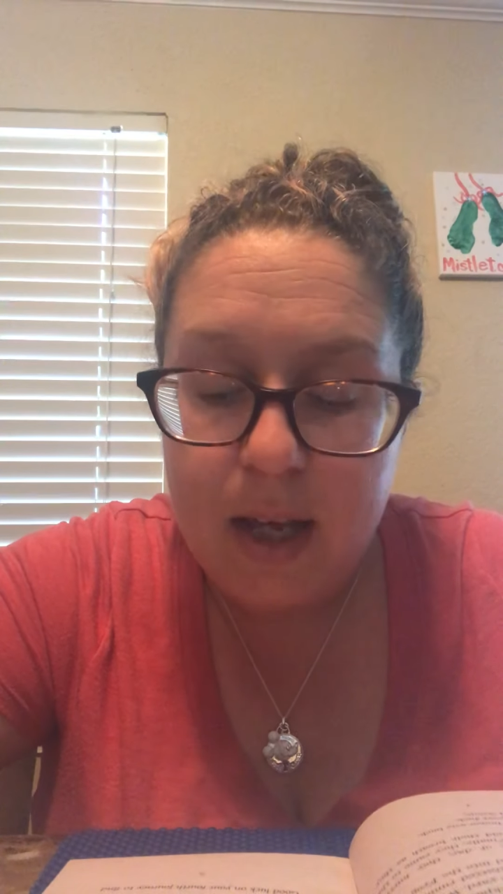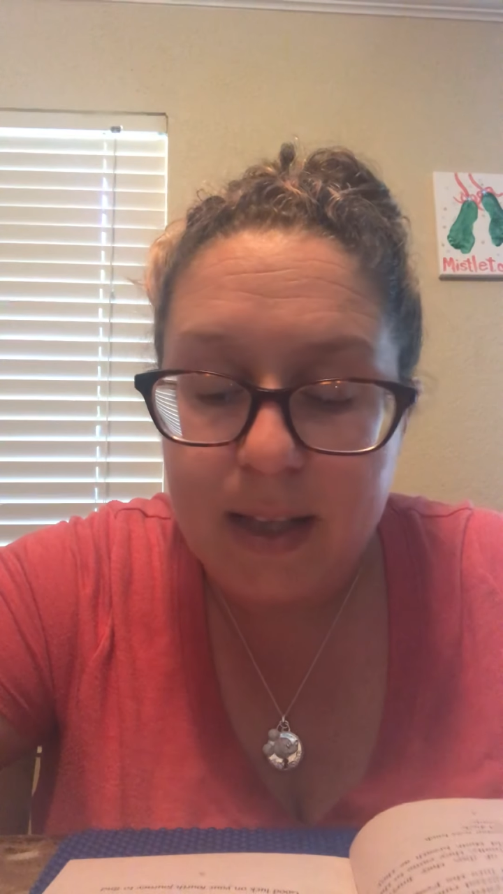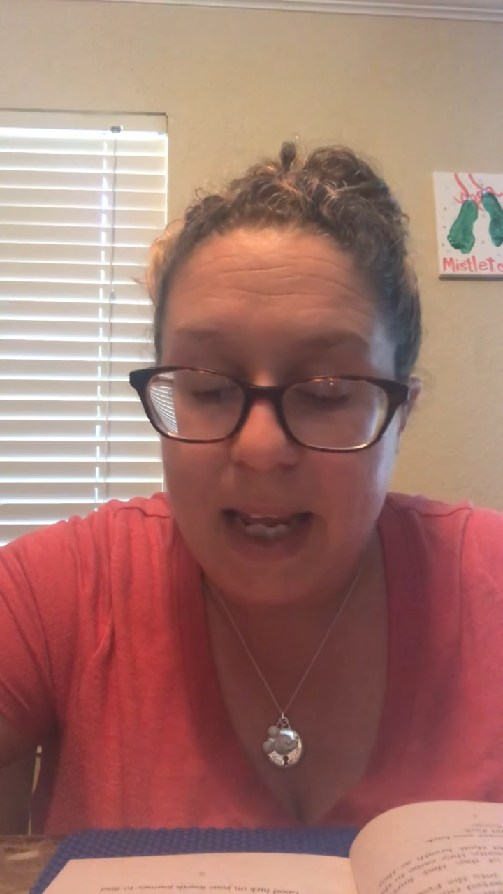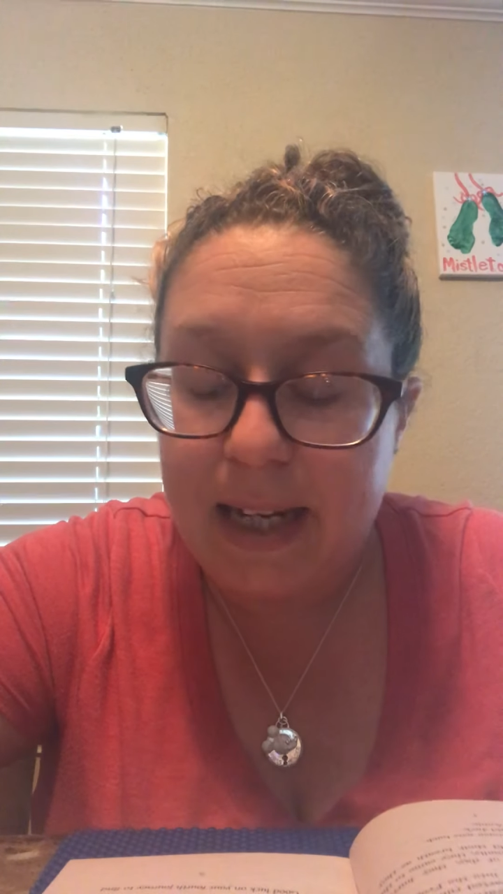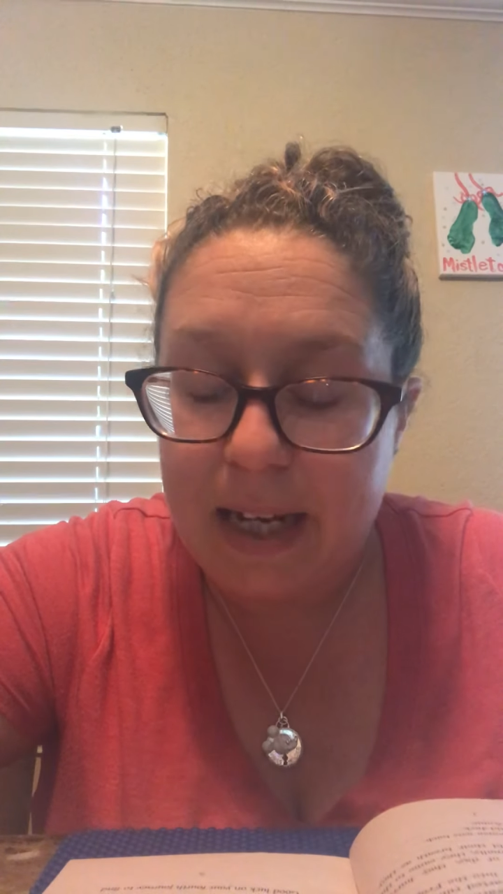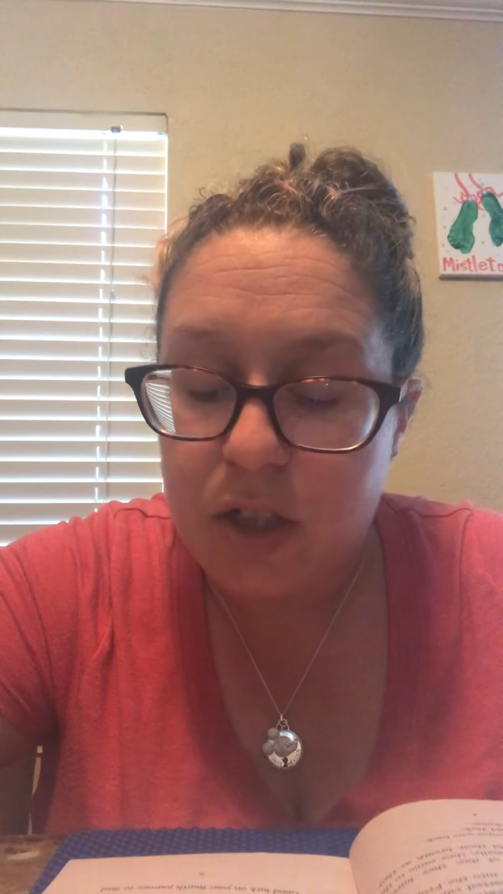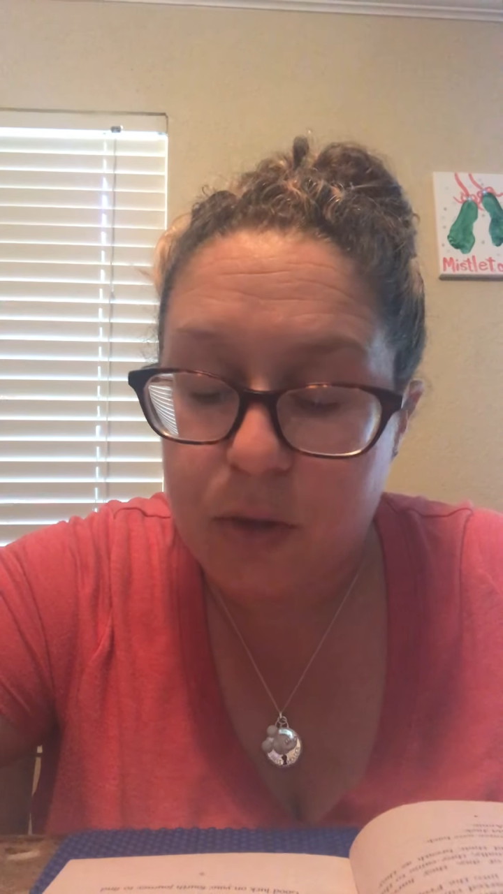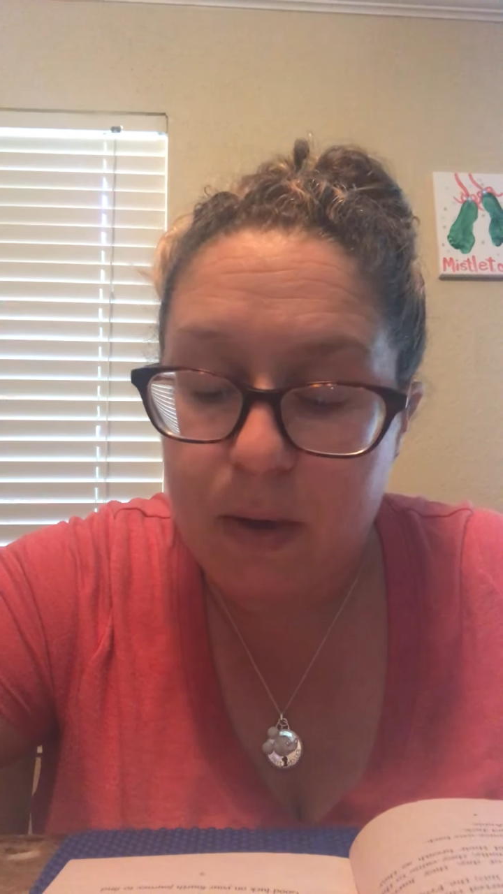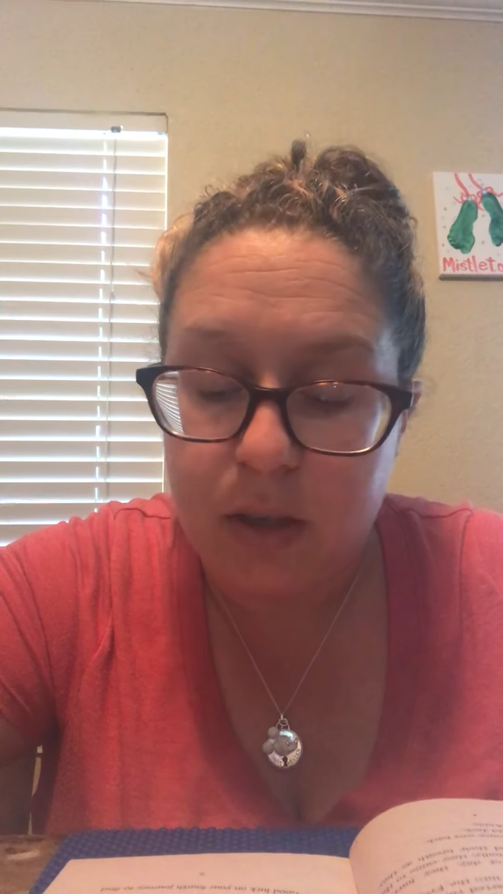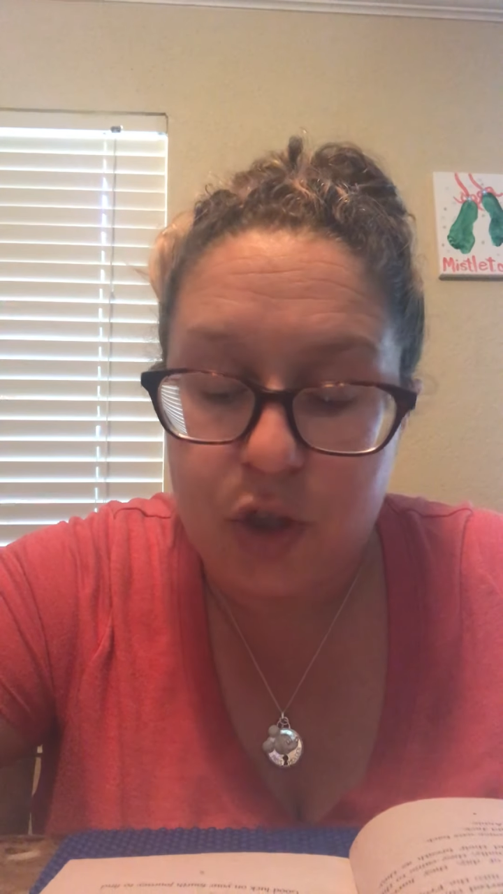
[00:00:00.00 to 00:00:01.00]
They glanced
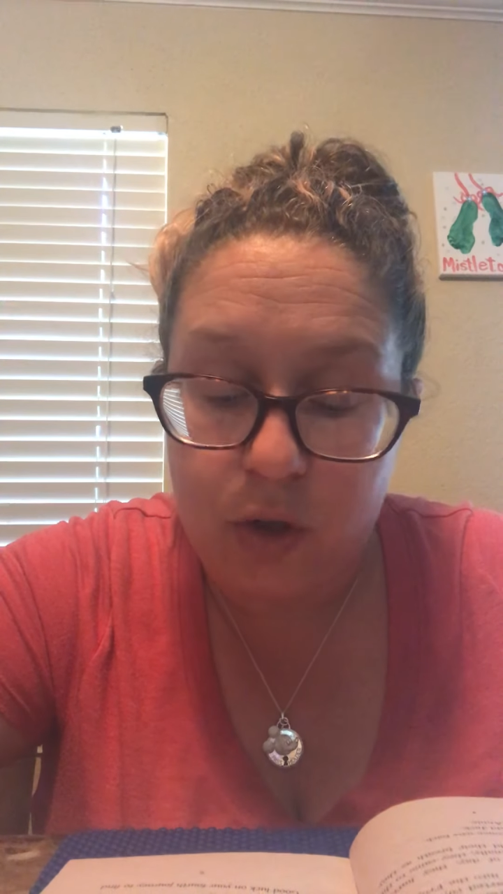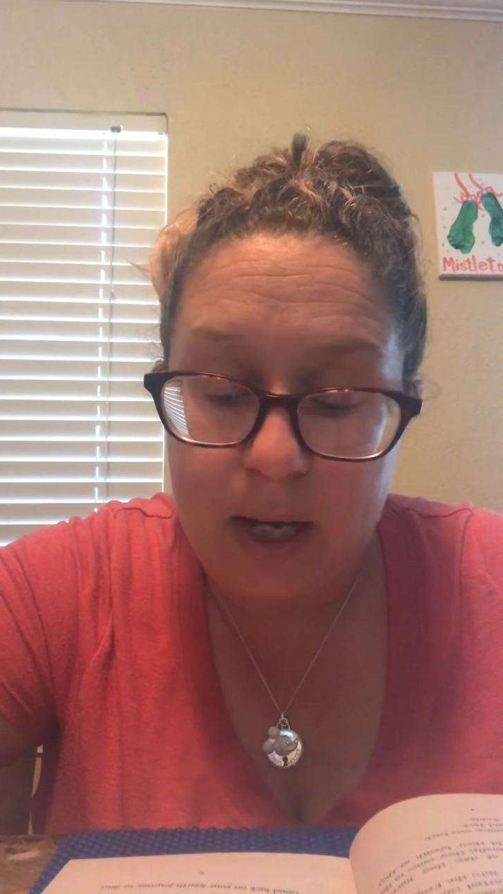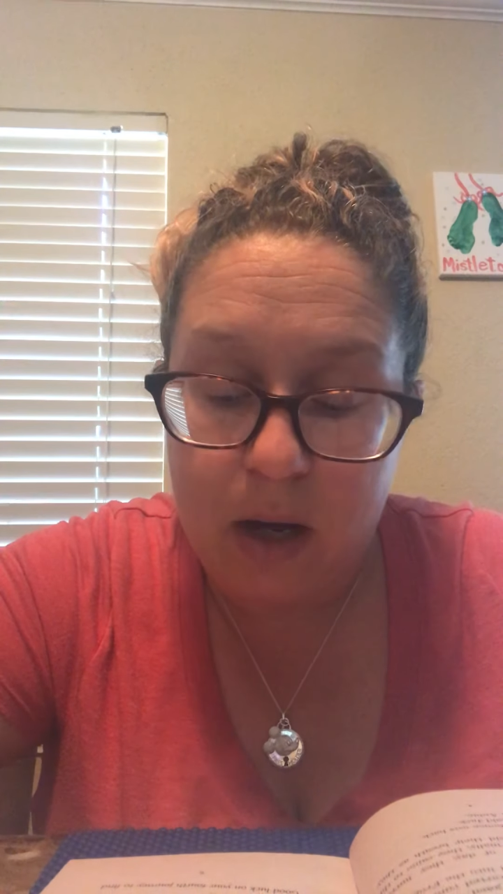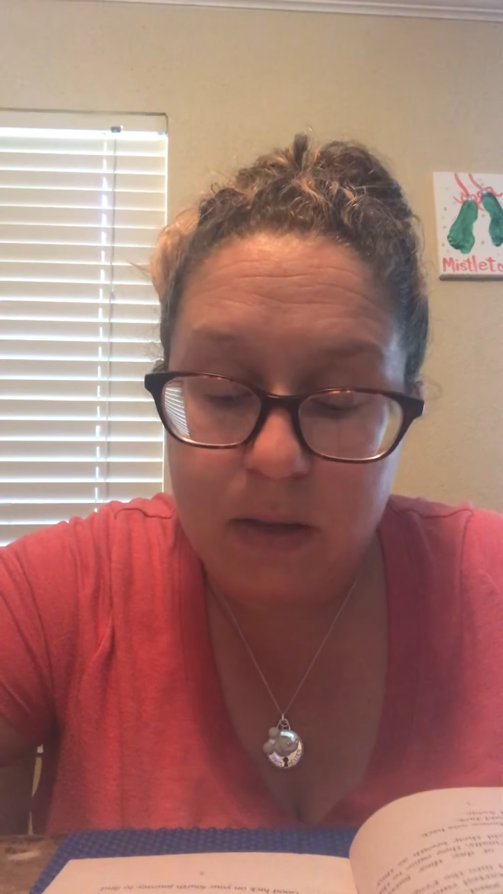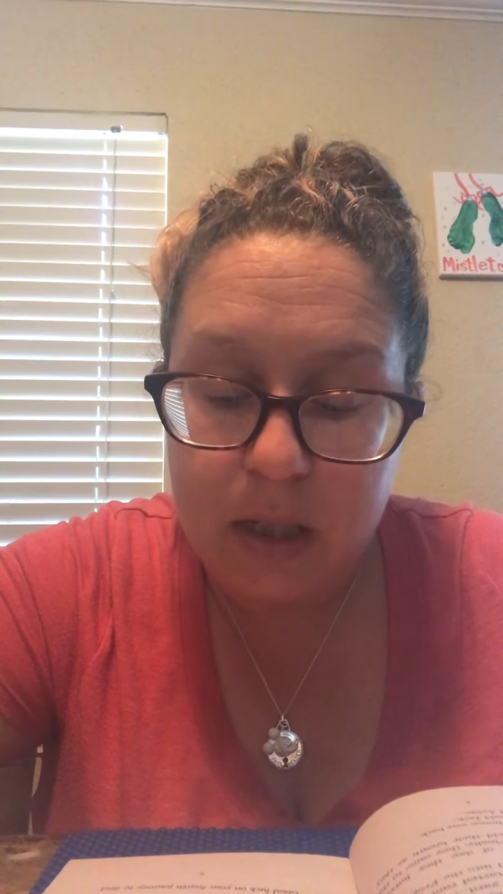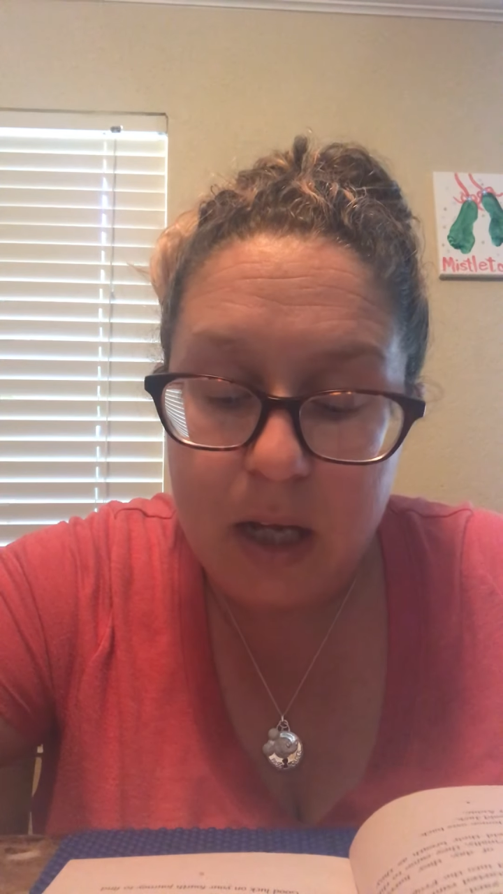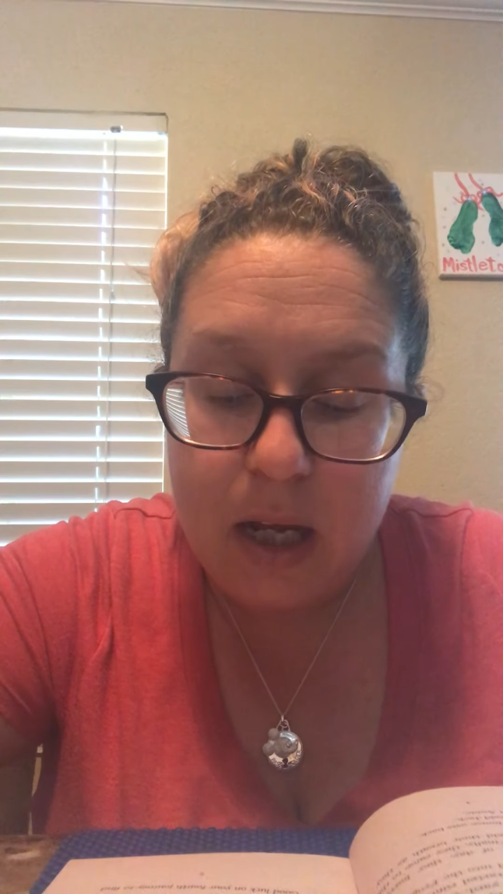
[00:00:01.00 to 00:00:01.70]
around the treehouse.